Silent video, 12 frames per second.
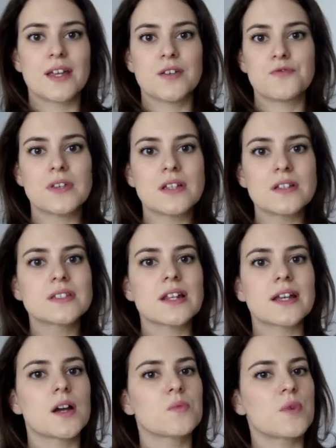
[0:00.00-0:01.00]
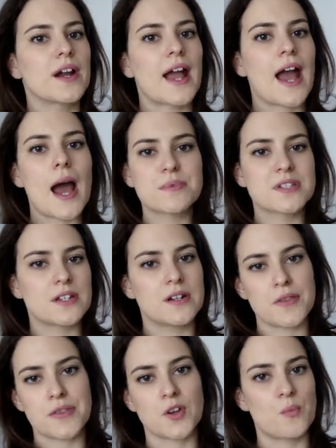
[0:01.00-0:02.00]
It feels like I'm wearing
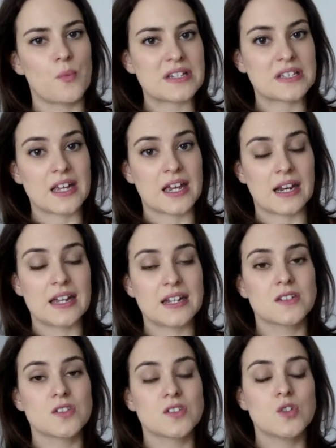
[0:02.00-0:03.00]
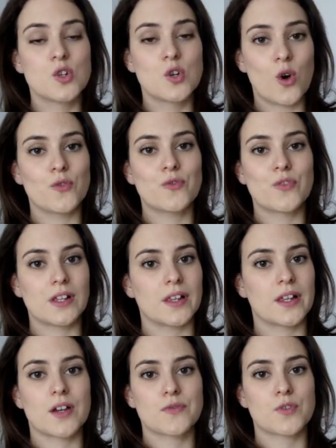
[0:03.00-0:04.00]
absolutely nothing on my skin. It does not feel
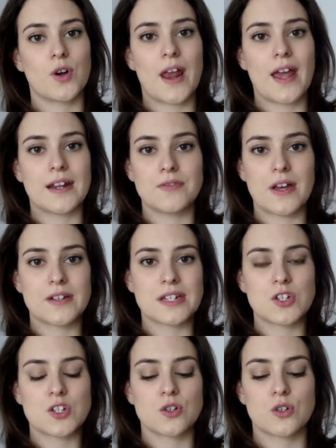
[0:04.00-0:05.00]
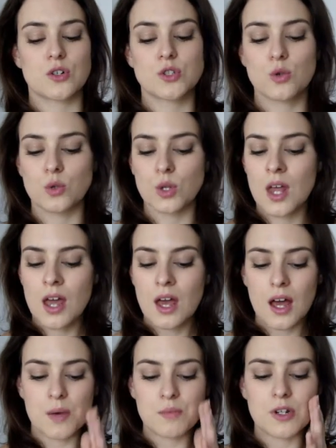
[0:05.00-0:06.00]
like I've got any foundation on at all.
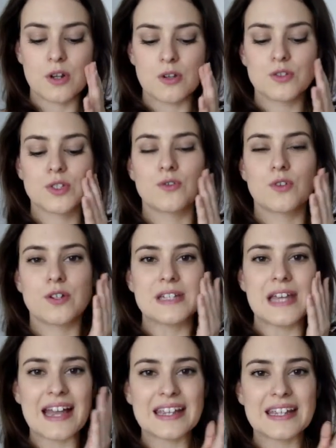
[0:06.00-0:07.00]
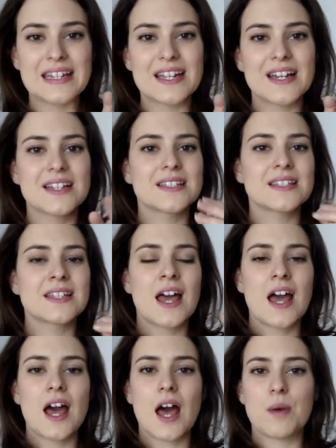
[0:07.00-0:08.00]
You know, sort of no tackiness.
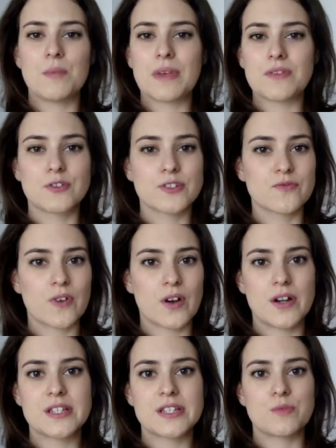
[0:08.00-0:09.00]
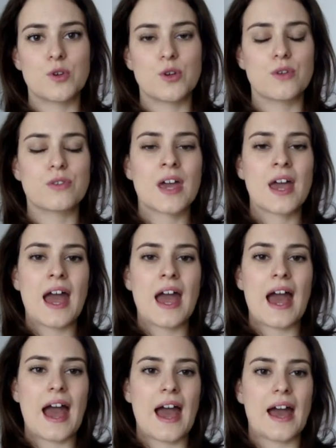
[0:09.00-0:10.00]
It feels very smooth
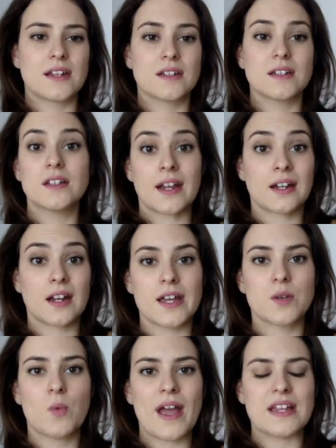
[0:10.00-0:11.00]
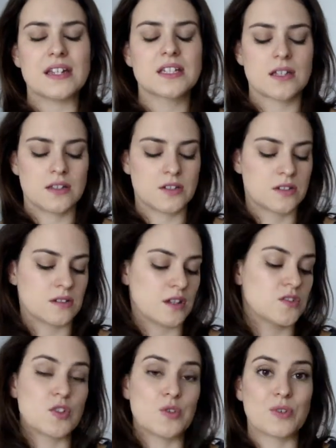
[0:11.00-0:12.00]
and lightweight,
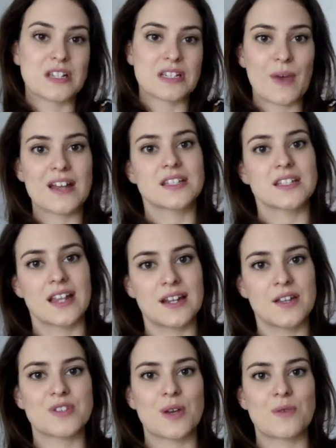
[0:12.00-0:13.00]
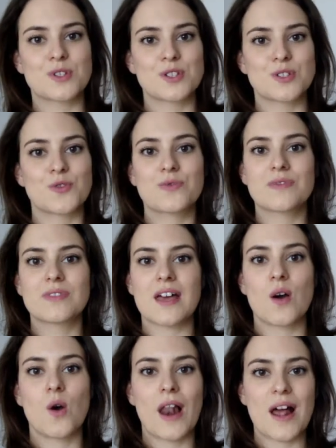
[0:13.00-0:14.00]
as you would expect, and that lives up to sort of
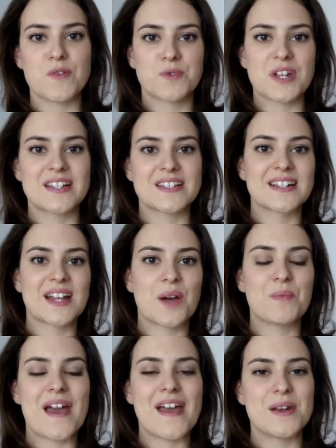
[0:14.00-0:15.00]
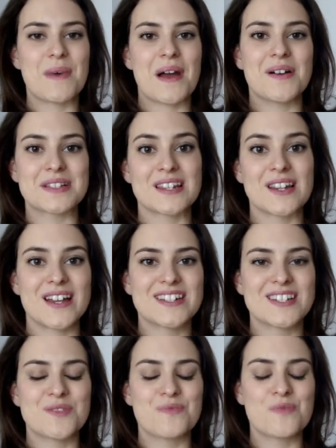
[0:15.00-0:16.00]
their whole advertising campaign about how it's
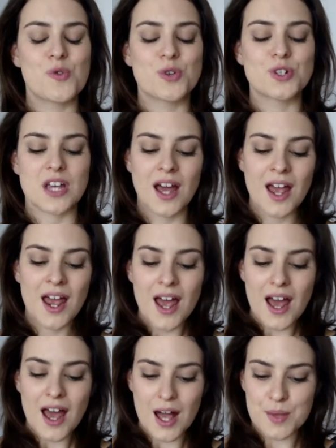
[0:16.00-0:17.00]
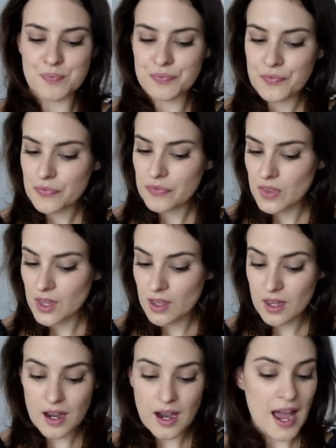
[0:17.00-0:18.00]
lighter than water.
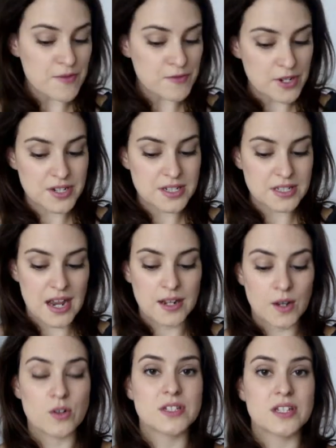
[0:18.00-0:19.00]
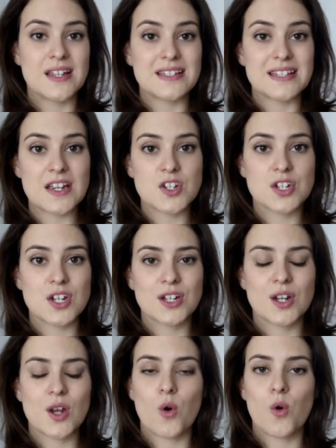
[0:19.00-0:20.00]
I haven't noticed any
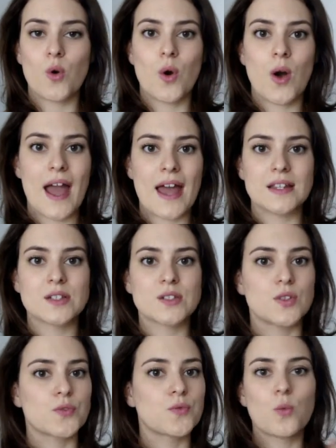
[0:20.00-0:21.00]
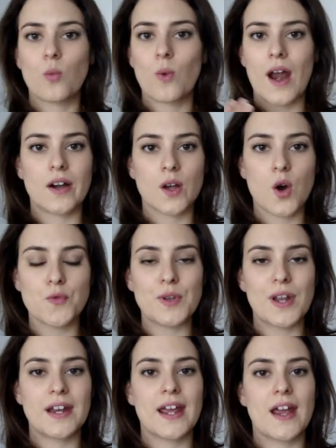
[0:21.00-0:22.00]
oxidization or any sort of wearing off
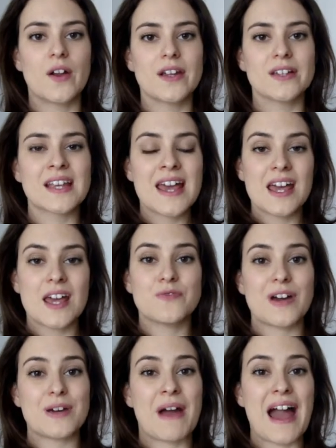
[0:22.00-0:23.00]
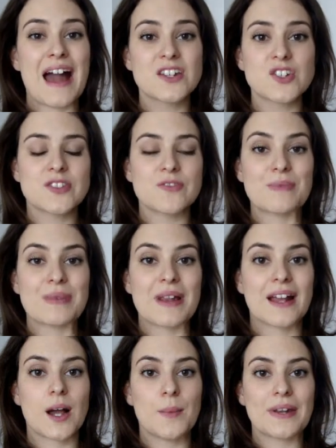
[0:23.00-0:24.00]
in any areas. In fact, my allergies have been
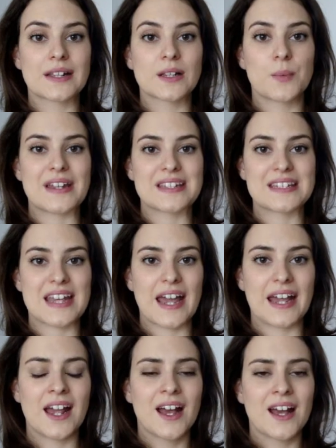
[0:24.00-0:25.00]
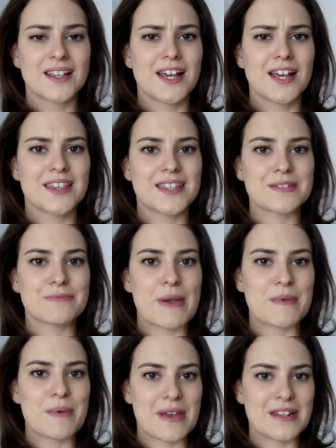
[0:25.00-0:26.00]
playing up a little bit today. This
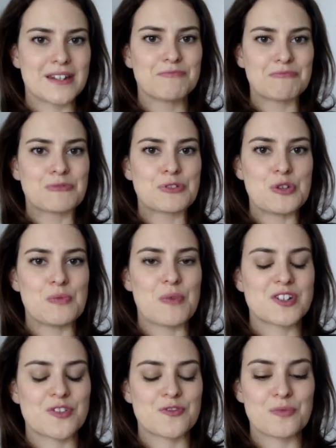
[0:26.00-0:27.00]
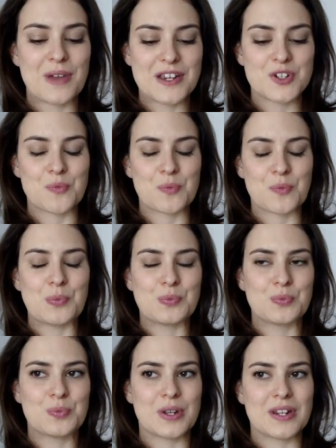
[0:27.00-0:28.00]
may be a bit too much information,
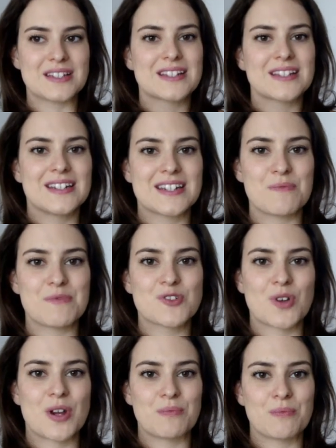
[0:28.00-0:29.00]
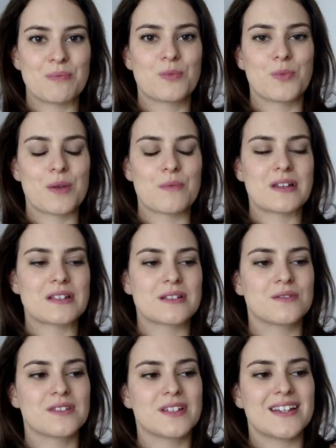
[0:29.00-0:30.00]
but it's going to demonstrate what I'm,
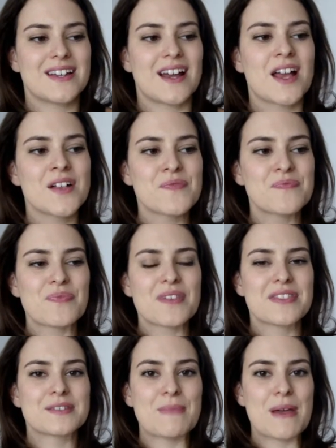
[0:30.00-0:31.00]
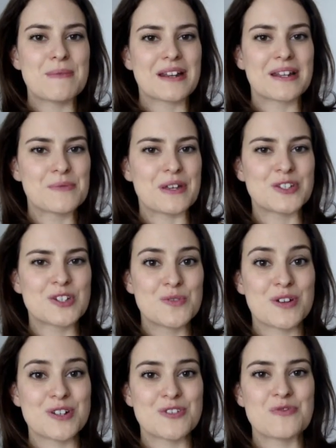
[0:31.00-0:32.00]
this may be a little bit too
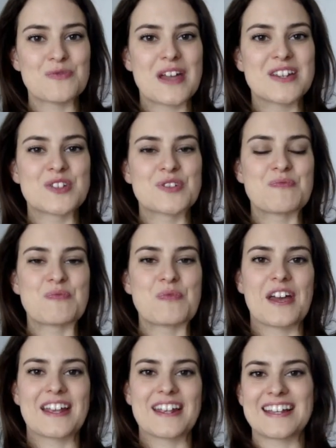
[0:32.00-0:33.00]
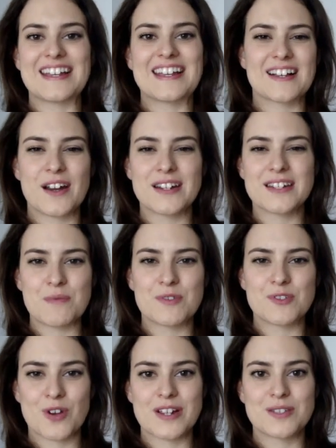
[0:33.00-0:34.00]
much information, but it kind of
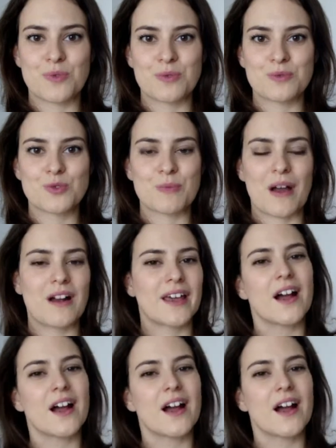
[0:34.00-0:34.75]
demonstrates what I'm talking about.